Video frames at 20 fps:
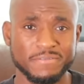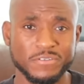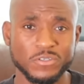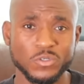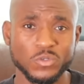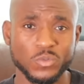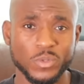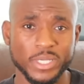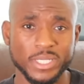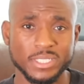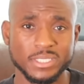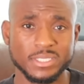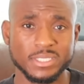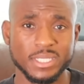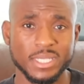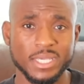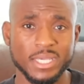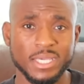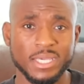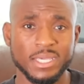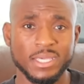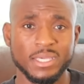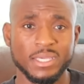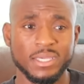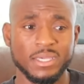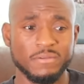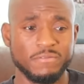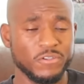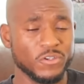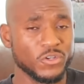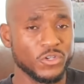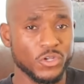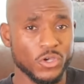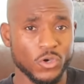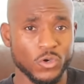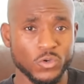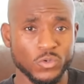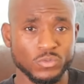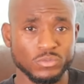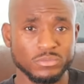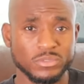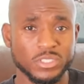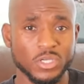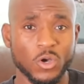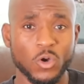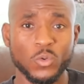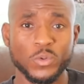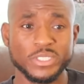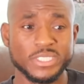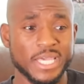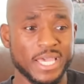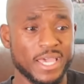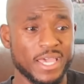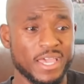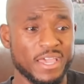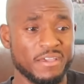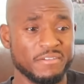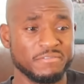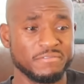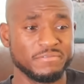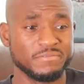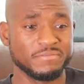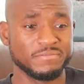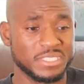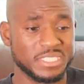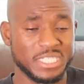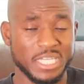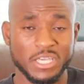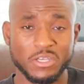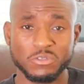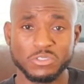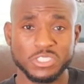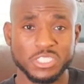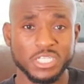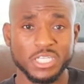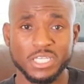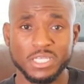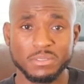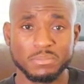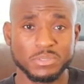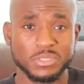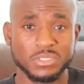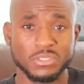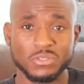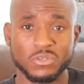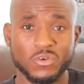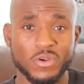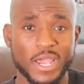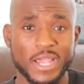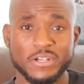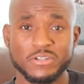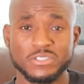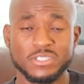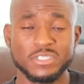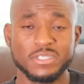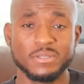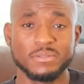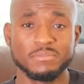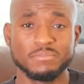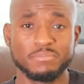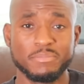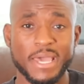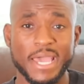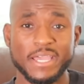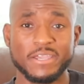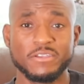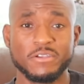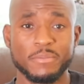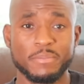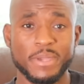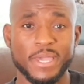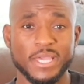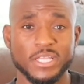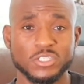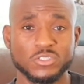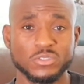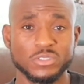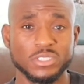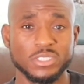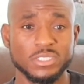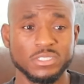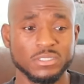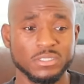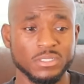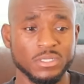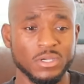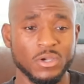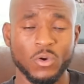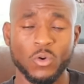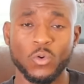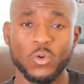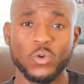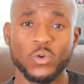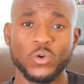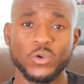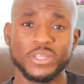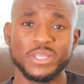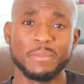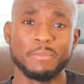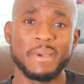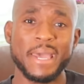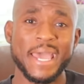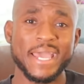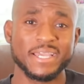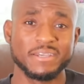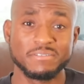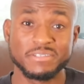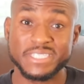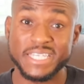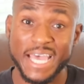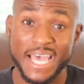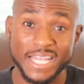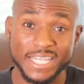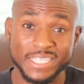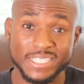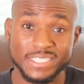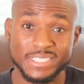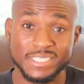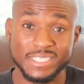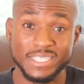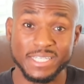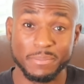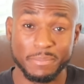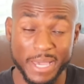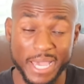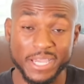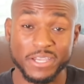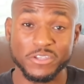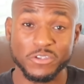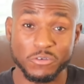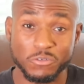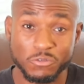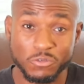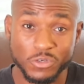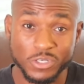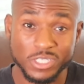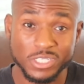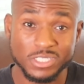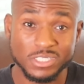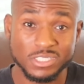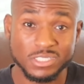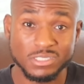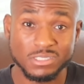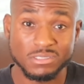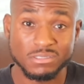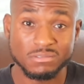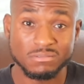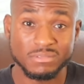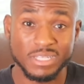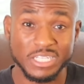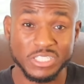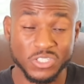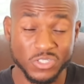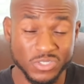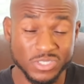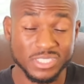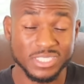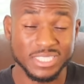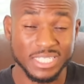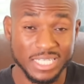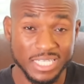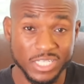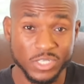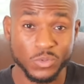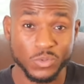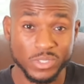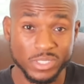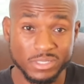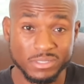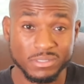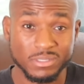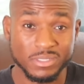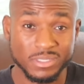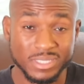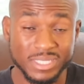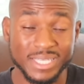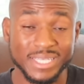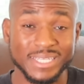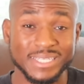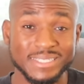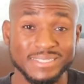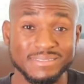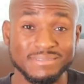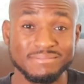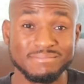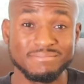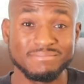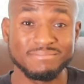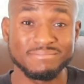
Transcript: of food waste. If you're known to always have stale chips or crackers in the back of your pantry or the bag of salad in the back of your fridge that turns into liquid, then